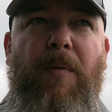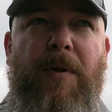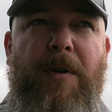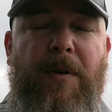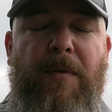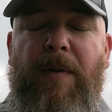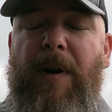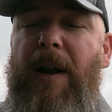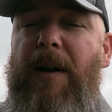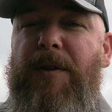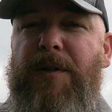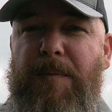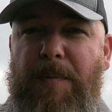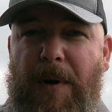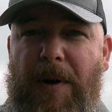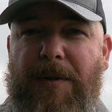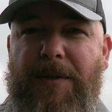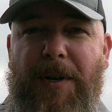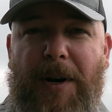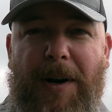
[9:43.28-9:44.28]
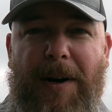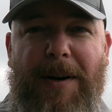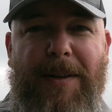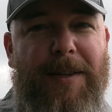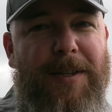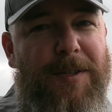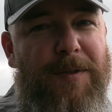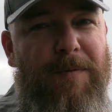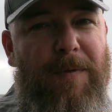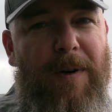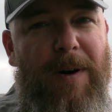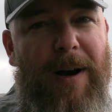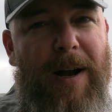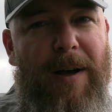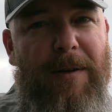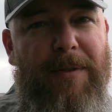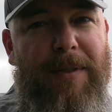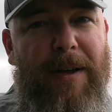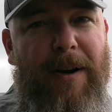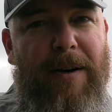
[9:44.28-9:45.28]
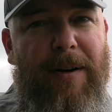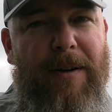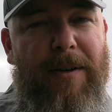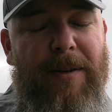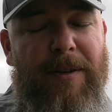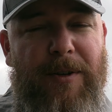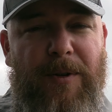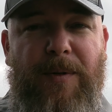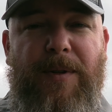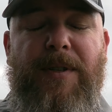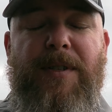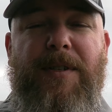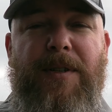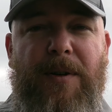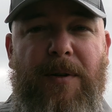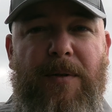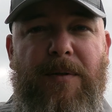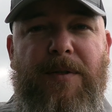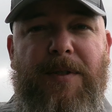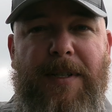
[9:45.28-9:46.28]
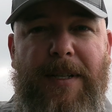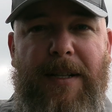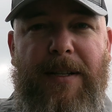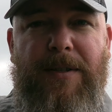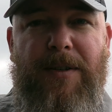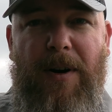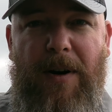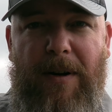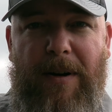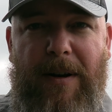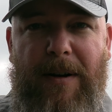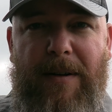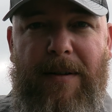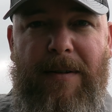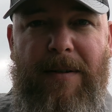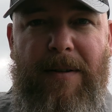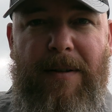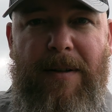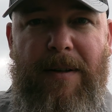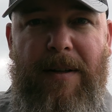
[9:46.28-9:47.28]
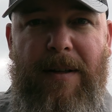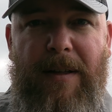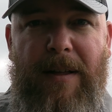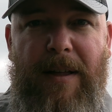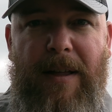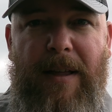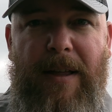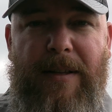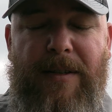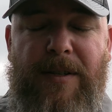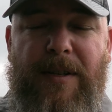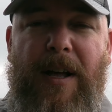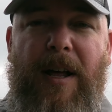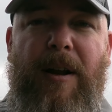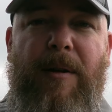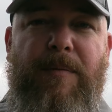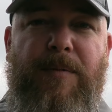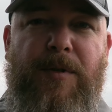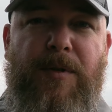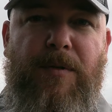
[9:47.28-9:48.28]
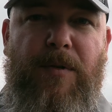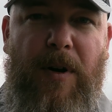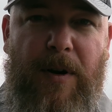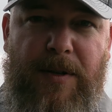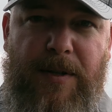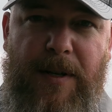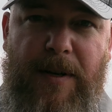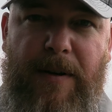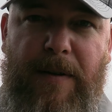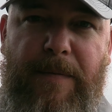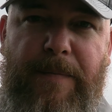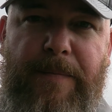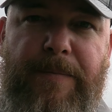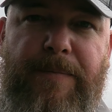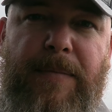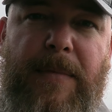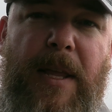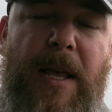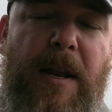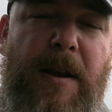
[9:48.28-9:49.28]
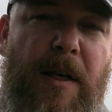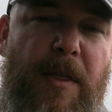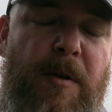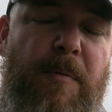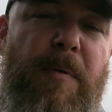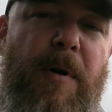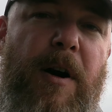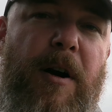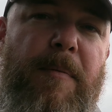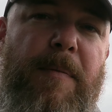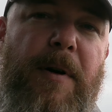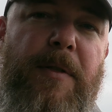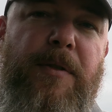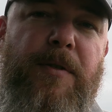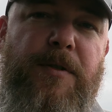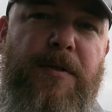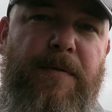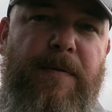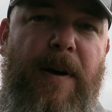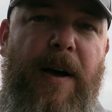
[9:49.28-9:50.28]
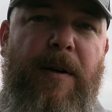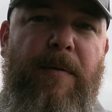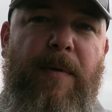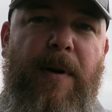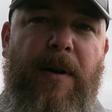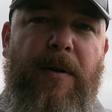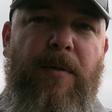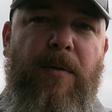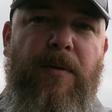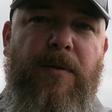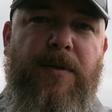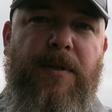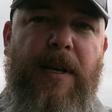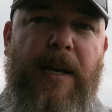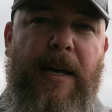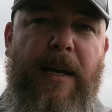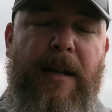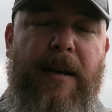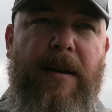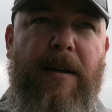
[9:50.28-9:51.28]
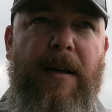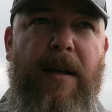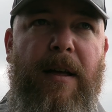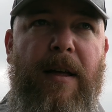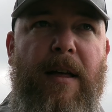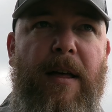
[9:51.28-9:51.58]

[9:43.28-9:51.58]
when you've got a small target that's far out there, you can still see the target. It's not obstructed. Another part about those fine reticles and